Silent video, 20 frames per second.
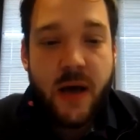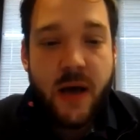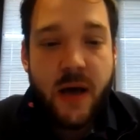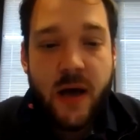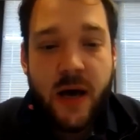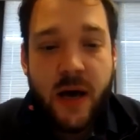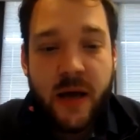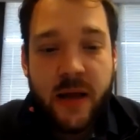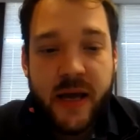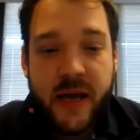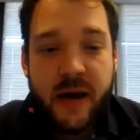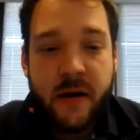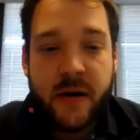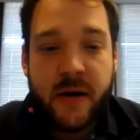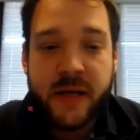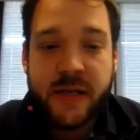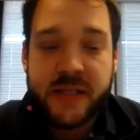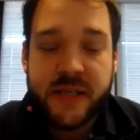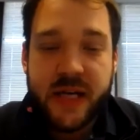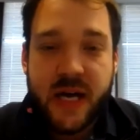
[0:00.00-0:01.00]
Other
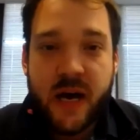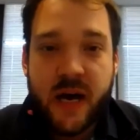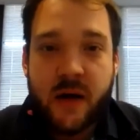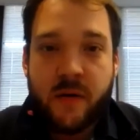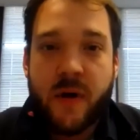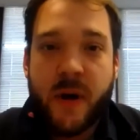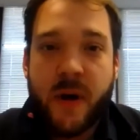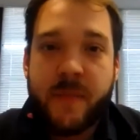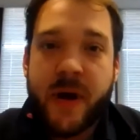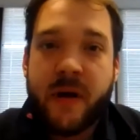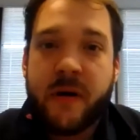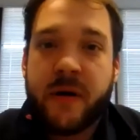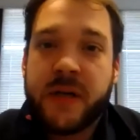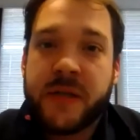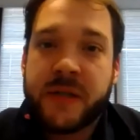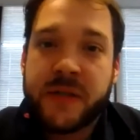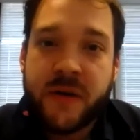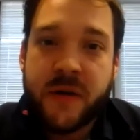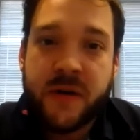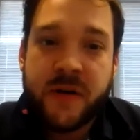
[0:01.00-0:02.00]
areas are
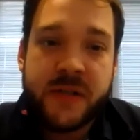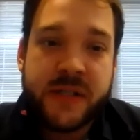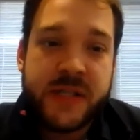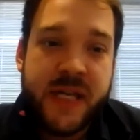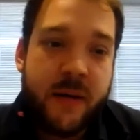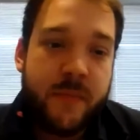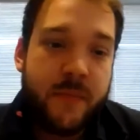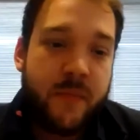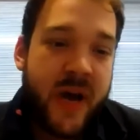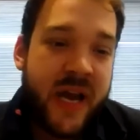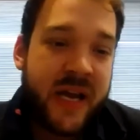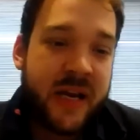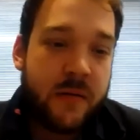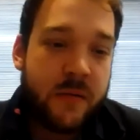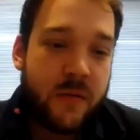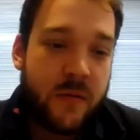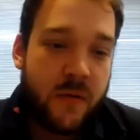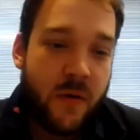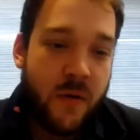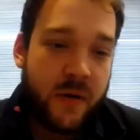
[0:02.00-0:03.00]
riparian zones that may
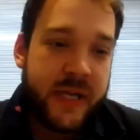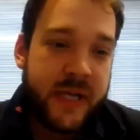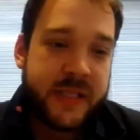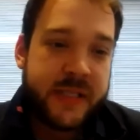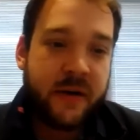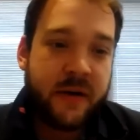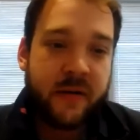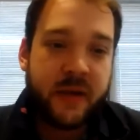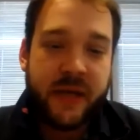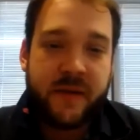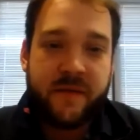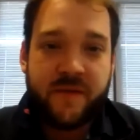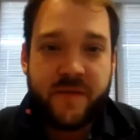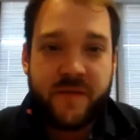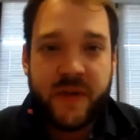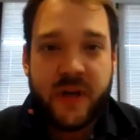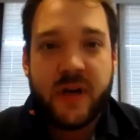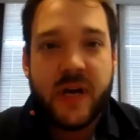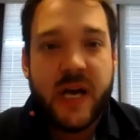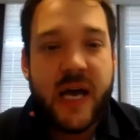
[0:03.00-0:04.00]
not necessarily
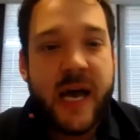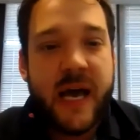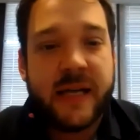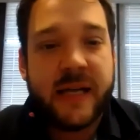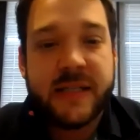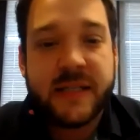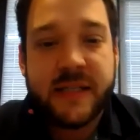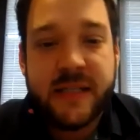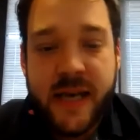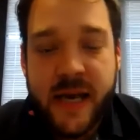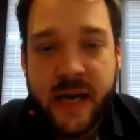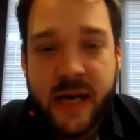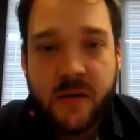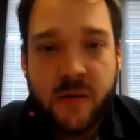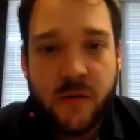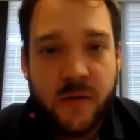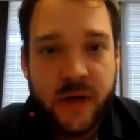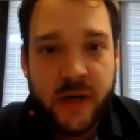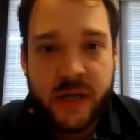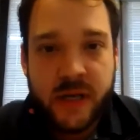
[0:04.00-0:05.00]
fit as a tech
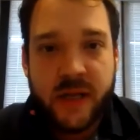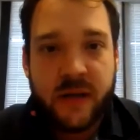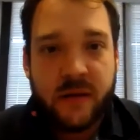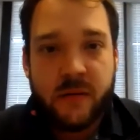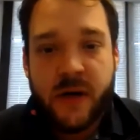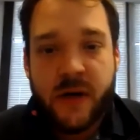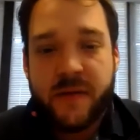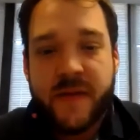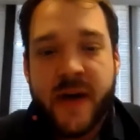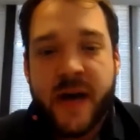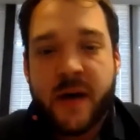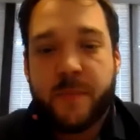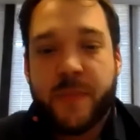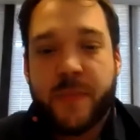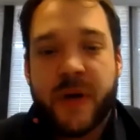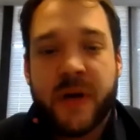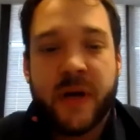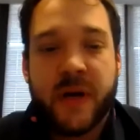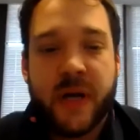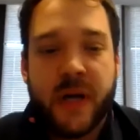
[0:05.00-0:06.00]
or anything like that, but
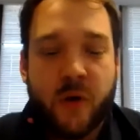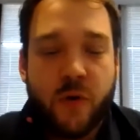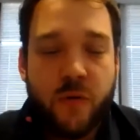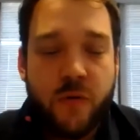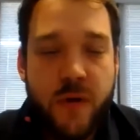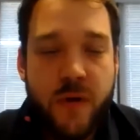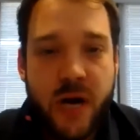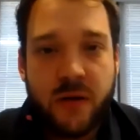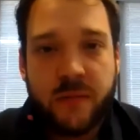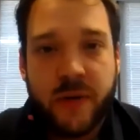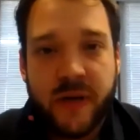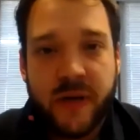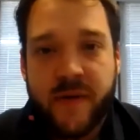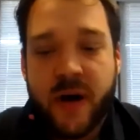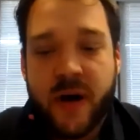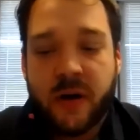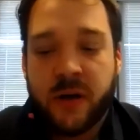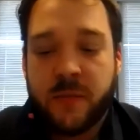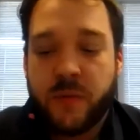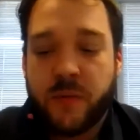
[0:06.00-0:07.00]
are incredibly
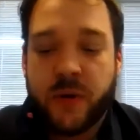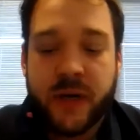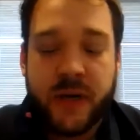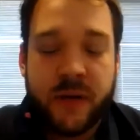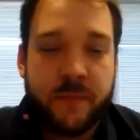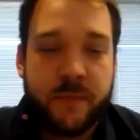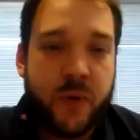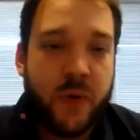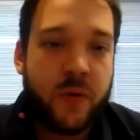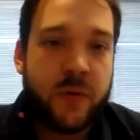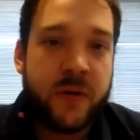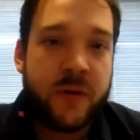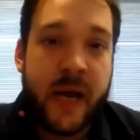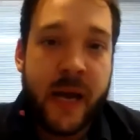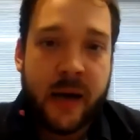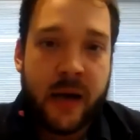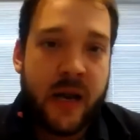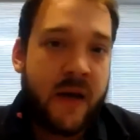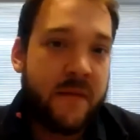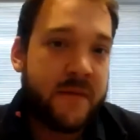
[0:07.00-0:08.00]
valuable and important
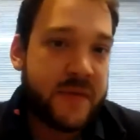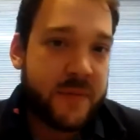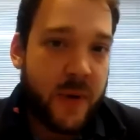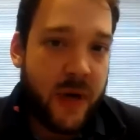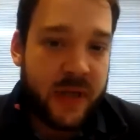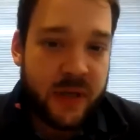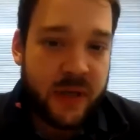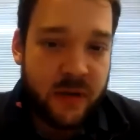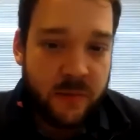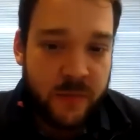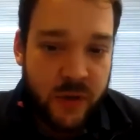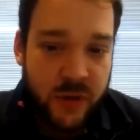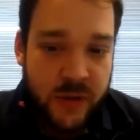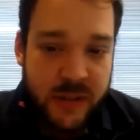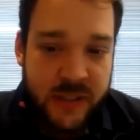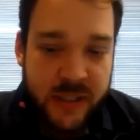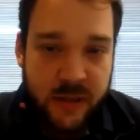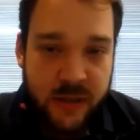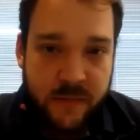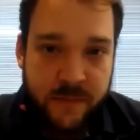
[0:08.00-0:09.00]
and loved by the
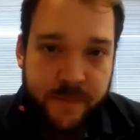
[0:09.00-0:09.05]
community.